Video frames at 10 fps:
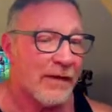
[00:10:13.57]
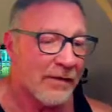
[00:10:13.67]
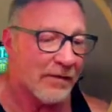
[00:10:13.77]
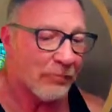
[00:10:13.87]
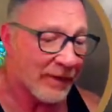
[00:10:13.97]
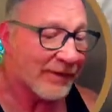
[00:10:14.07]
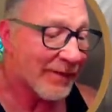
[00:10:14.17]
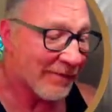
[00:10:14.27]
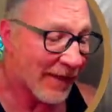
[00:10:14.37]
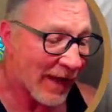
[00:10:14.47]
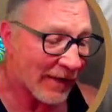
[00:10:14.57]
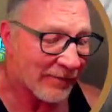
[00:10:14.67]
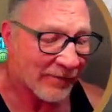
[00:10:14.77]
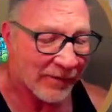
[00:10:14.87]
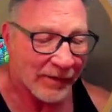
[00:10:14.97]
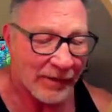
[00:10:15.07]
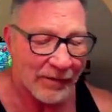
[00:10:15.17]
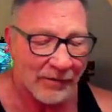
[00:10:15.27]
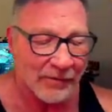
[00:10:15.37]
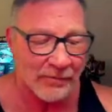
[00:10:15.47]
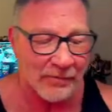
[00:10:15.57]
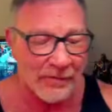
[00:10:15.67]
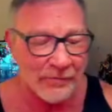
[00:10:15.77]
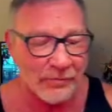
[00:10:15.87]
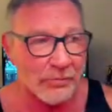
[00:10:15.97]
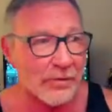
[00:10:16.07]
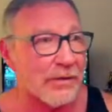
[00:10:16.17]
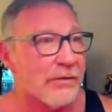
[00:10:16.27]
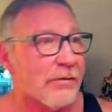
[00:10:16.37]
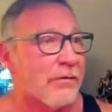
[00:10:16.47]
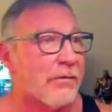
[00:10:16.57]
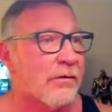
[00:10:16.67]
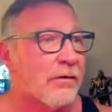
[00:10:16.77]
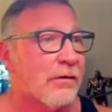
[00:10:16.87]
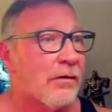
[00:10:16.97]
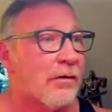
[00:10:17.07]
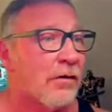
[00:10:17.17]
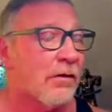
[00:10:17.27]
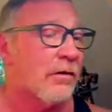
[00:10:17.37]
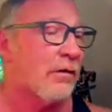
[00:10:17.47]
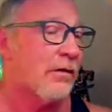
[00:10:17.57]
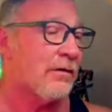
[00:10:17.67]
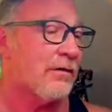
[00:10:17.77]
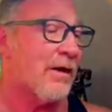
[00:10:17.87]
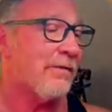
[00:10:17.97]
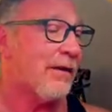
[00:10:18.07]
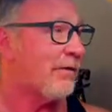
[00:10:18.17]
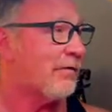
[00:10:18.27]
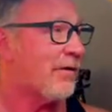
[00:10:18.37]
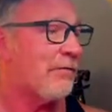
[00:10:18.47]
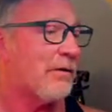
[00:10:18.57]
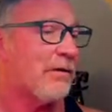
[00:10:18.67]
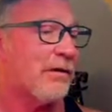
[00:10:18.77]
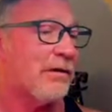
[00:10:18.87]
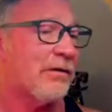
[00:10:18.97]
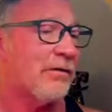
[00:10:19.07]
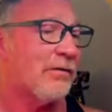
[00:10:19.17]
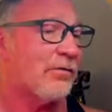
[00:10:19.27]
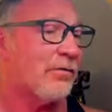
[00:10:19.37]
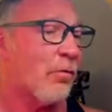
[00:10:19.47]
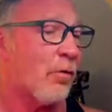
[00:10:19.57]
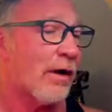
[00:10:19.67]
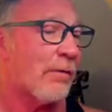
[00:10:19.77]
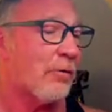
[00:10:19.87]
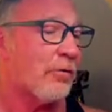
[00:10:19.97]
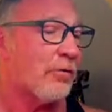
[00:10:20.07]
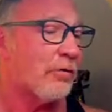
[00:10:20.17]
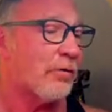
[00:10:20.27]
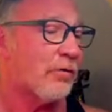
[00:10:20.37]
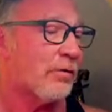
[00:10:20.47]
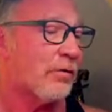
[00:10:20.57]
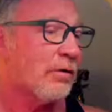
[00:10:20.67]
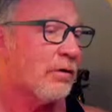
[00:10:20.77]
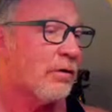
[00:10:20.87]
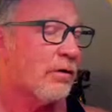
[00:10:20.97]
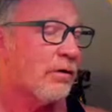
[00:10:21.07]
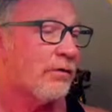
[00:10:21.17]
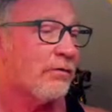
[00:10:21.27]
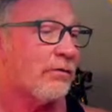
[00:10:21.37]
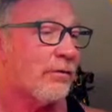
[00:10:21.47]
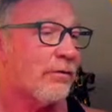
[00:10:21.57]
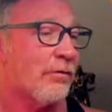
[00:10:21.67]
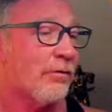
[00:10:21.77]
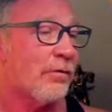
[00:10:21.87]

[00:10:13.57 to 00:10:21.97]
we did that, and this one, Death 87, is the Warhammer dude. So